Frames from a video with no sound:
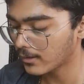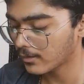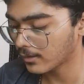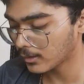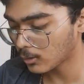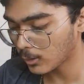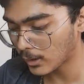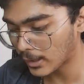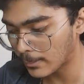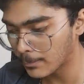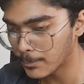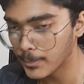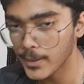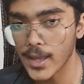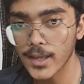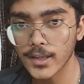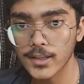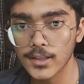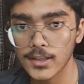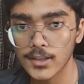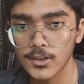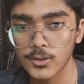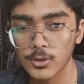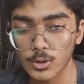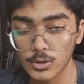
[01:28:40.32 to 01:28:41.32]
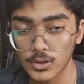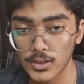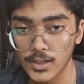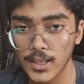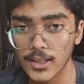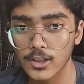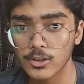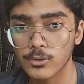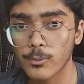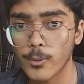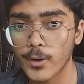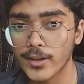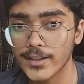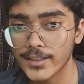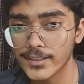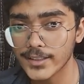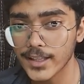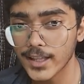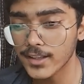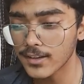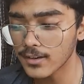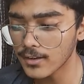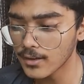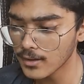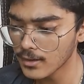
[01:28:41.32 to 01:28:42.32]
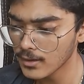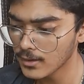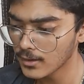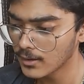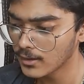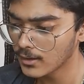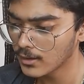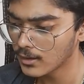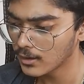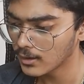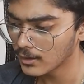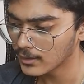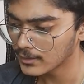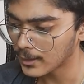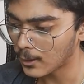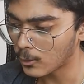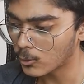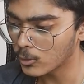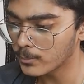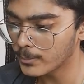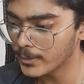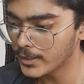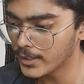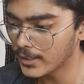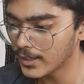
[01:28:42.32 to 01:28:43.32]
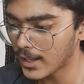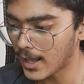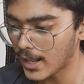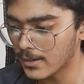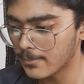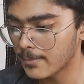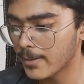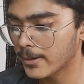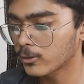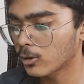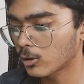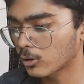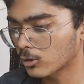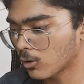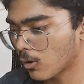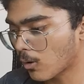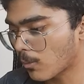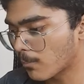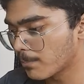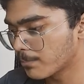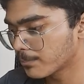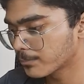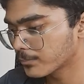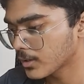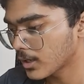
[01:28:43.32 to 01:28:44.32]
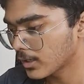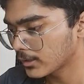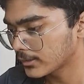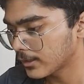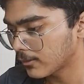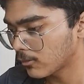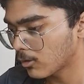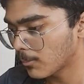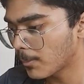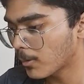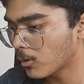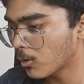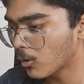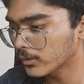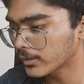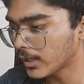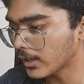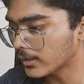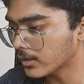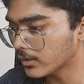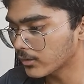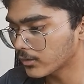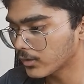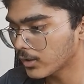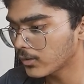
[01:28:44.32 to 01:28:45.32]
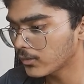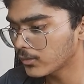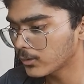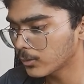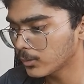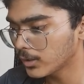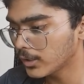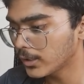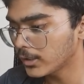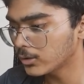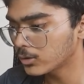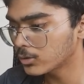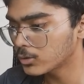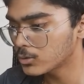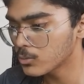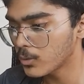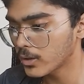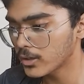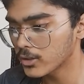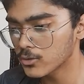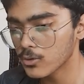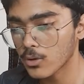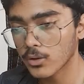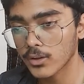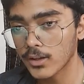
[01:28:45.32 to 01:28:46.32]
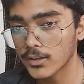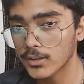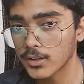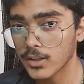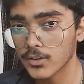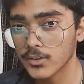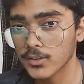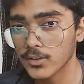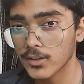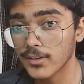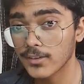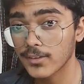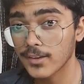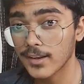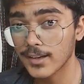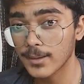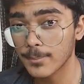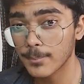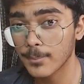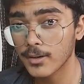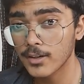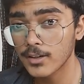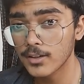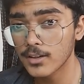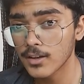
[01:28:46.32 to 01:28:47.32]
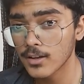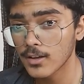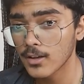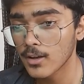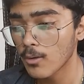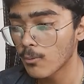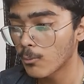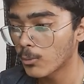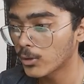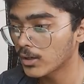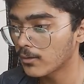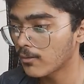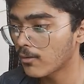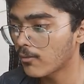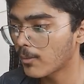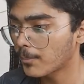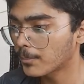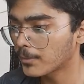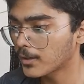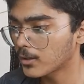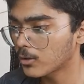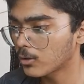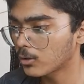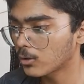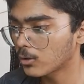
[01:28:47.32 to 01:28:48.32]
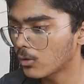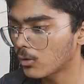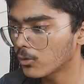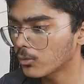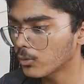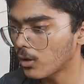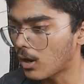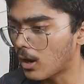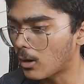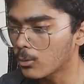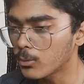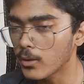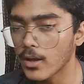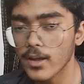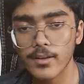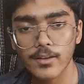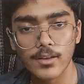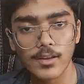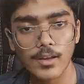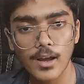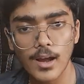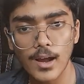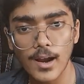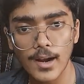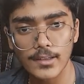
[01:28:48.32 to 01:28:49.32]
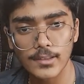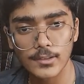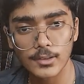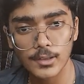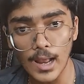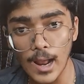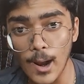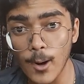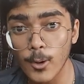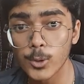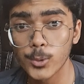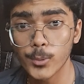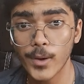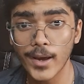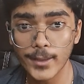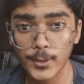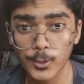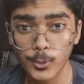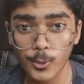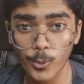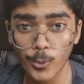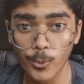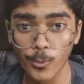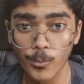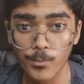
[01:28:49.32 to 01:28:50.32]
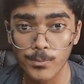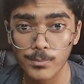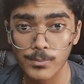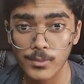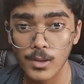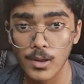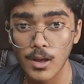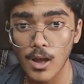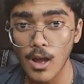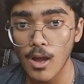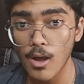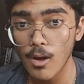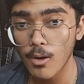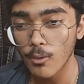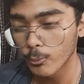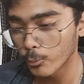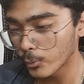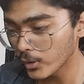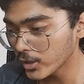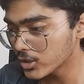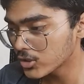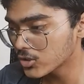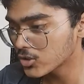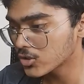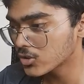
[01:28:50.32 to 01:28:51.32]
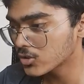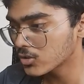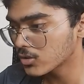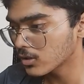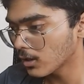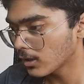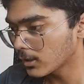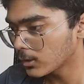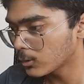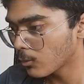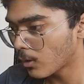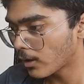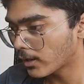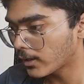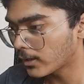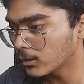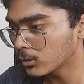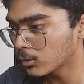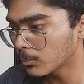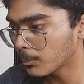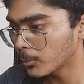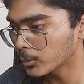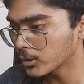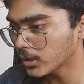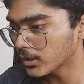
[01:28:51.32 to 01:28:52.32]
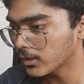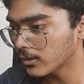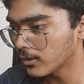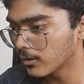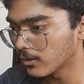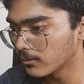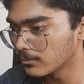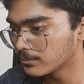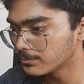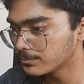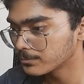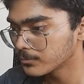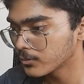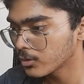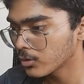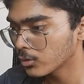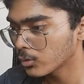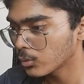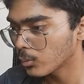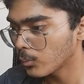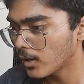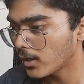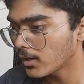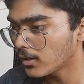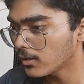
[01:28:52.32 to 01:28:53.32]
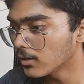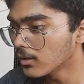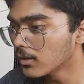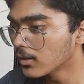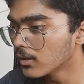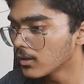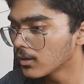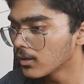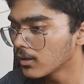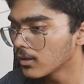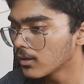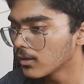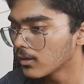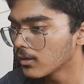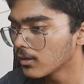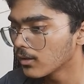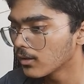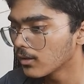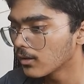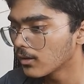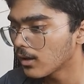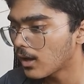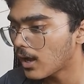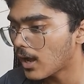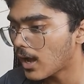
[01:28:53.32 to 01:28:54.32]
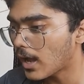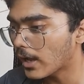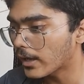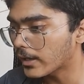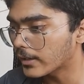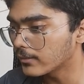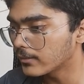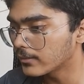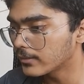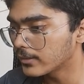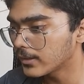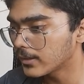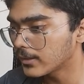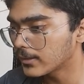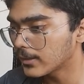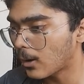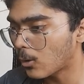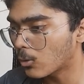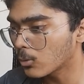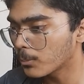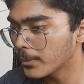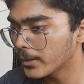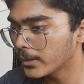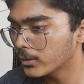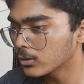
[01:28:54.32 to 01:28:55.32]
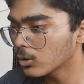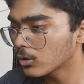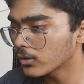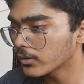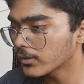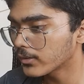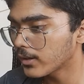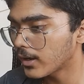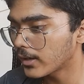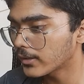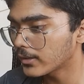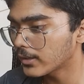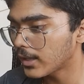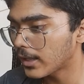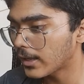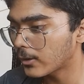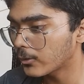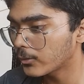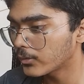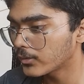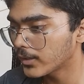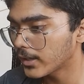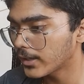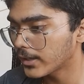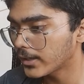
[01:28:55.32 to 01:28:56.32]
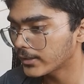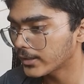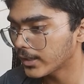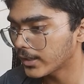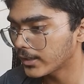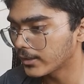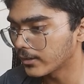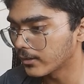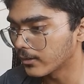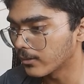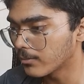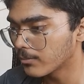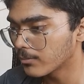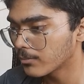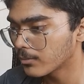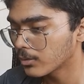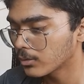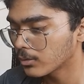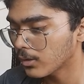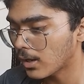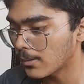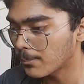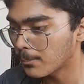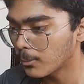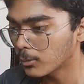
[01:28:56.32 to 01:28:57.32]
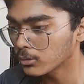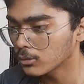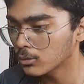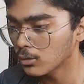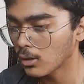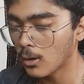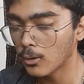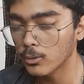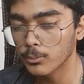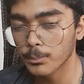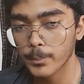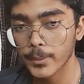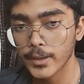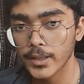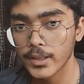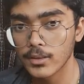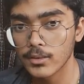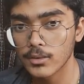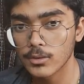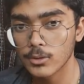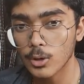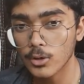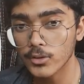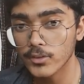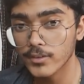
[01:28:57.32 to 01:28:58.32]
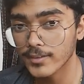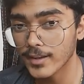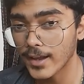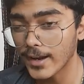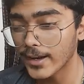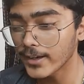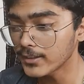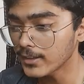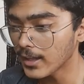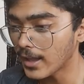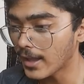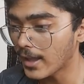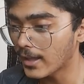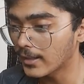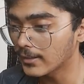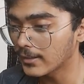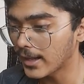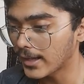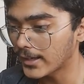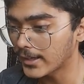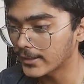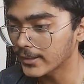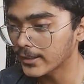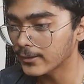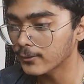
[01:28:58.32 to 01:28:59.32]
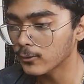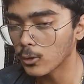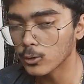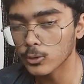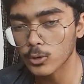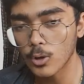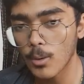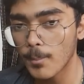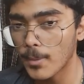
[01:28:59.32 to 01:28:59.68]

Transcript: API key is authorized for N10, Cloudbean, and make.com. Developer contact is this. You need to ensure that this is enabled, whatever website you're So how do I know which URL to put in here? So well, I can see cloudbean.site and I could see N10 here. So I'll put cloudbean.site and n10.com.